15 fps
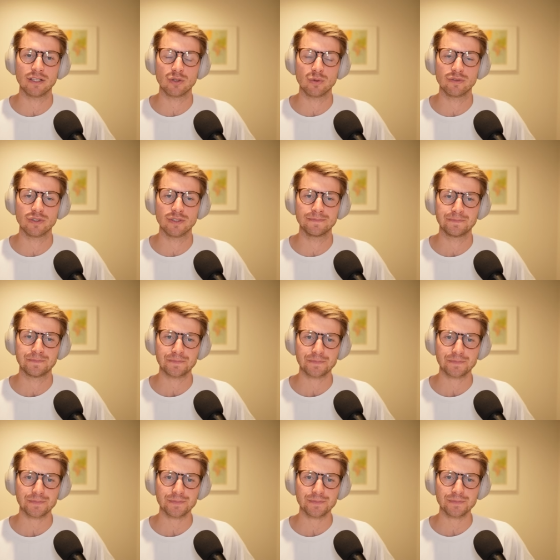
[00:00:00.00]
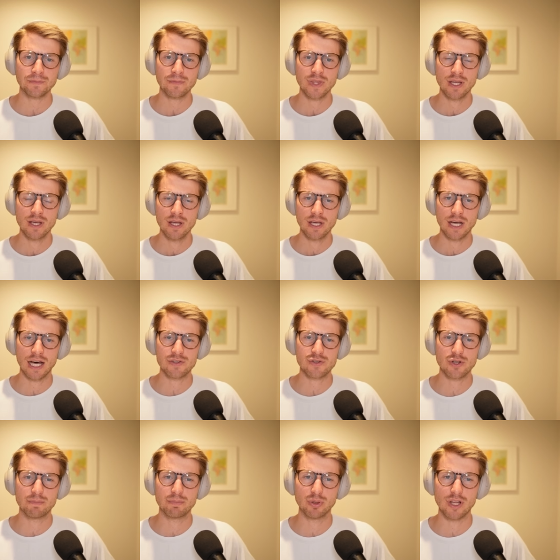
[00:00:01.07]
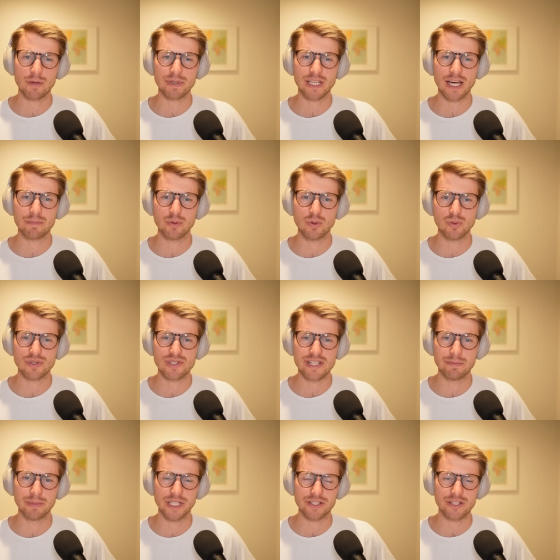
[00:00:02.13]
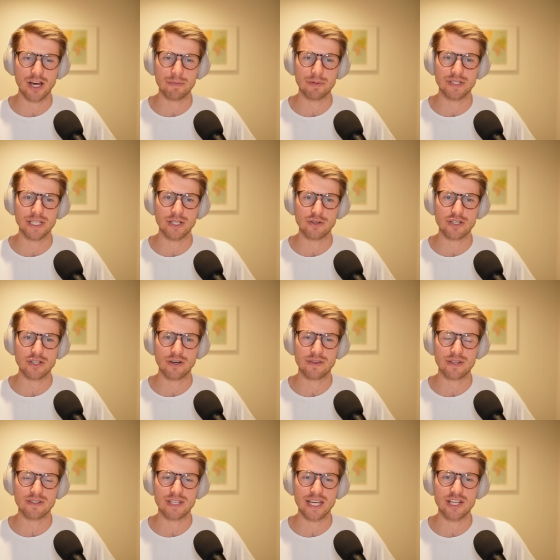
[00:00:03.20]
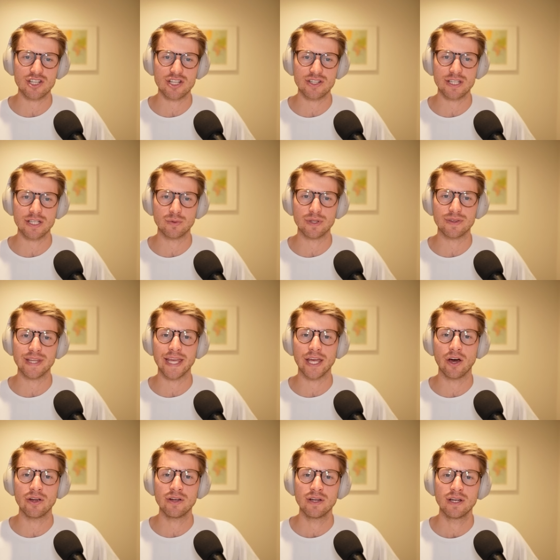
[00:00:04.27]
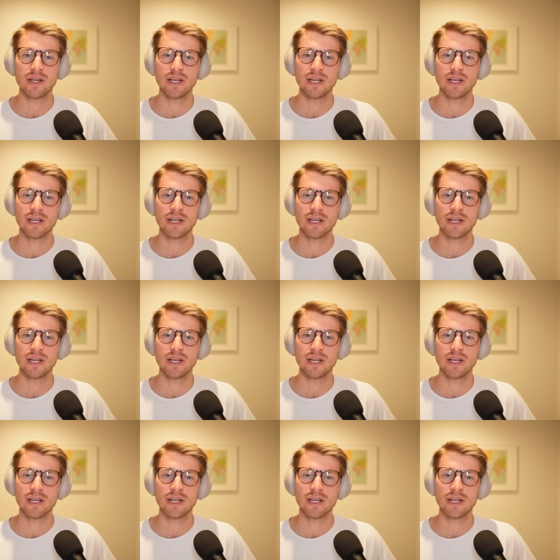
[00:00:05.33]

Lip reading: equivalent. I'll sort of pull up a couple similar type of deals. You got the Zijin deal with Neo,